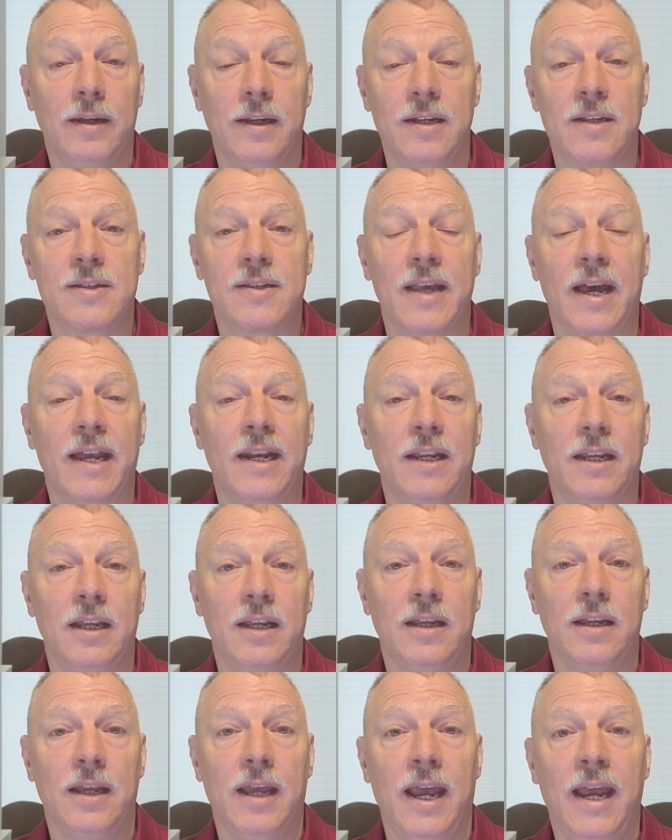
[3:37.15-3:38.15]
is
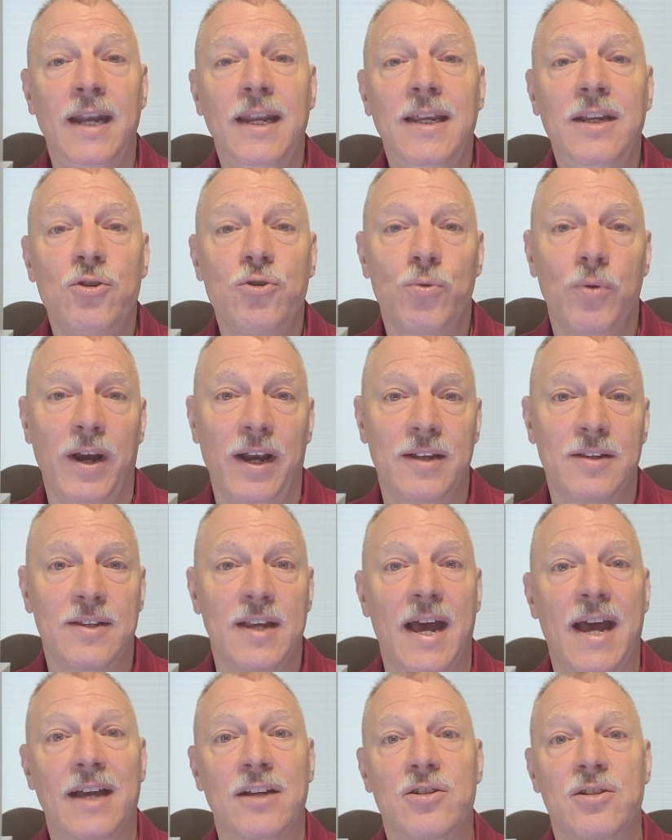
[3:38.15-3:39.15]
that any
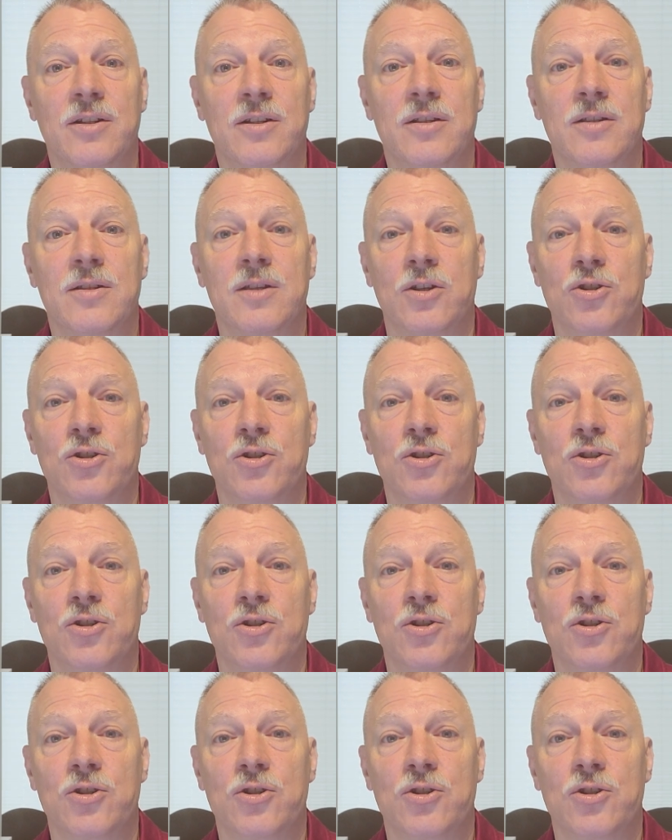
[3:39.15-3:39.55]
transactions